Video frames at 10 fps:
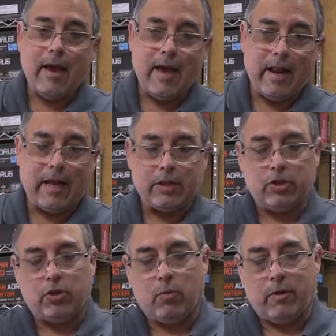And I got
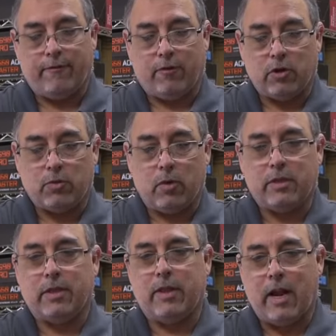to shoot one of the first
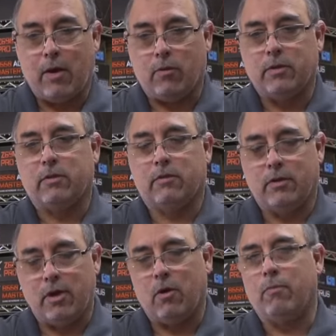ones, and then I was,
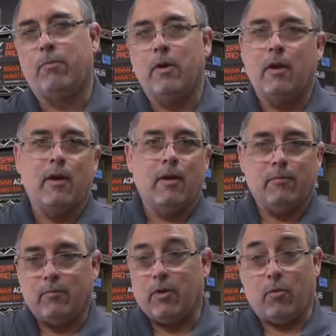you know,
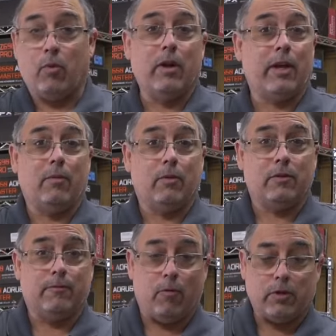really
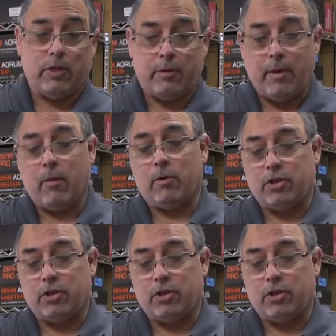was fortunate to be able